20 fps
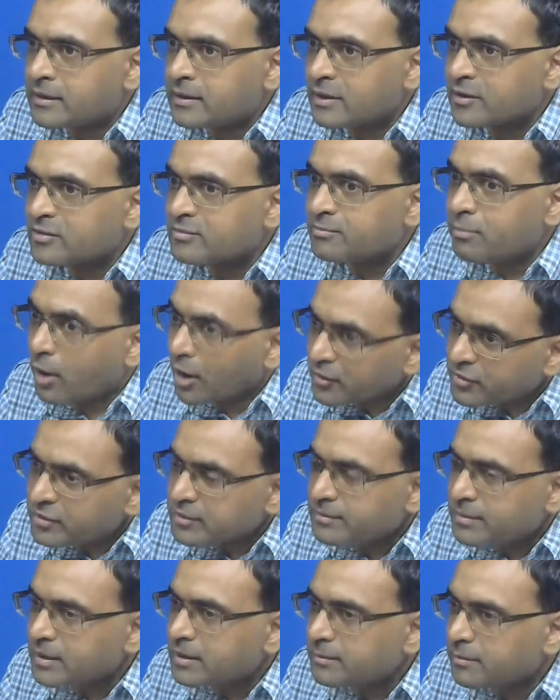is
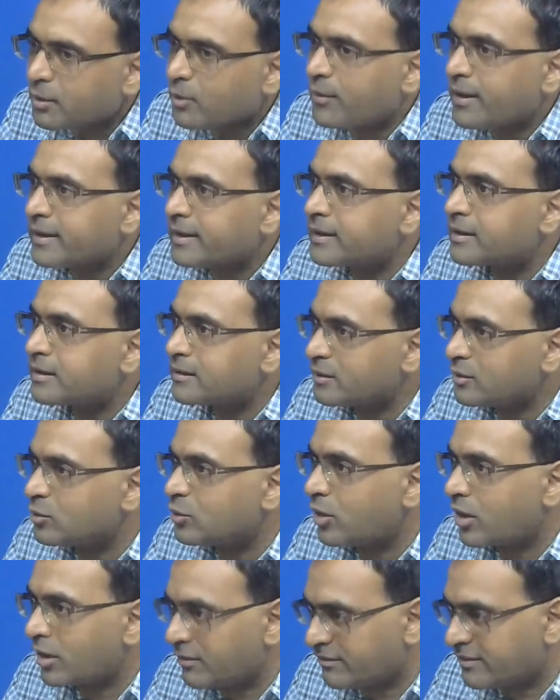possible provided
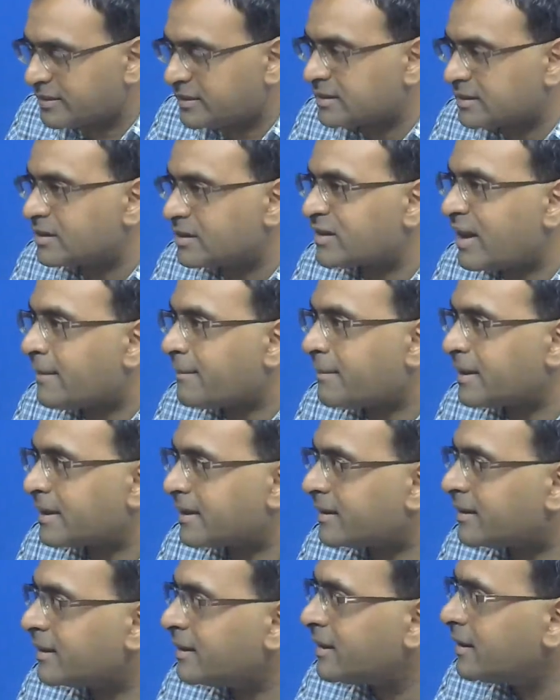you are within the
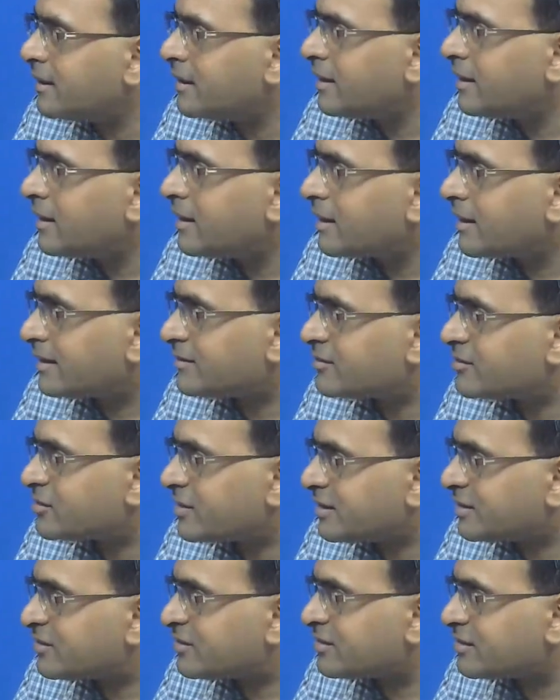sampling
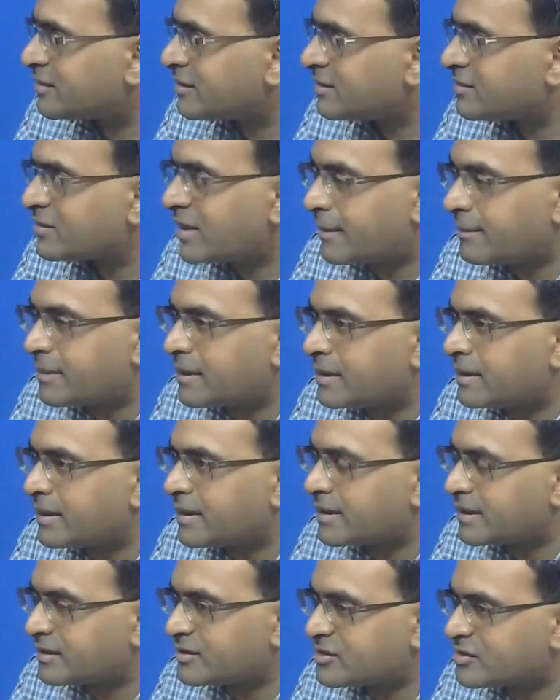constraints, sampling
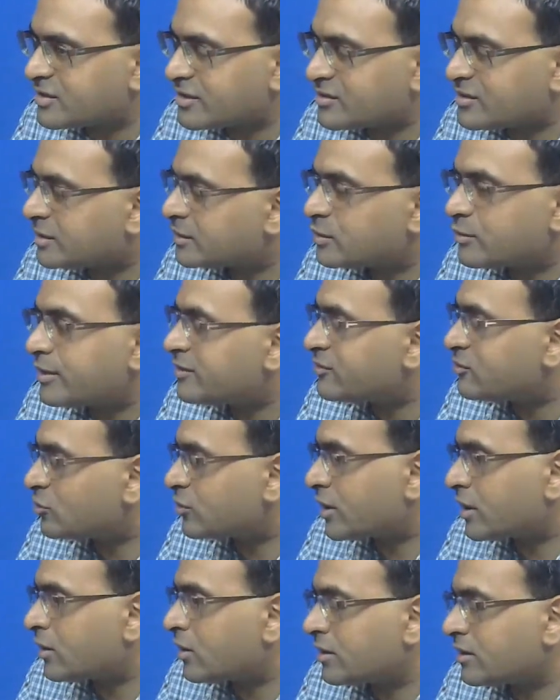rate constraints. Otherwise, you
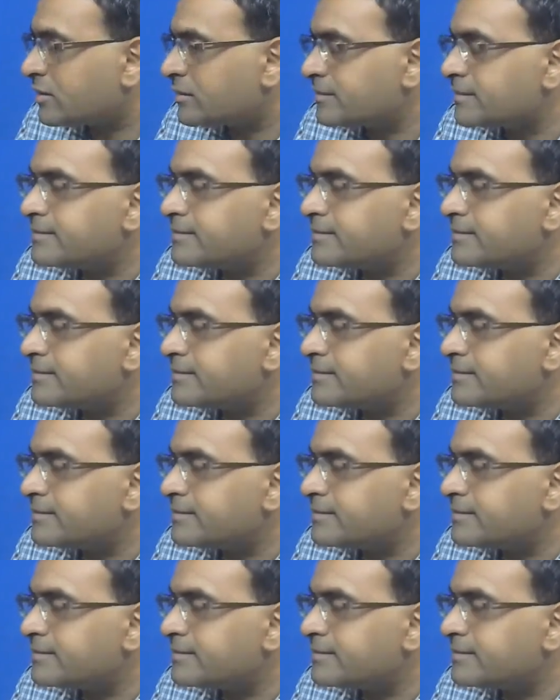cannot.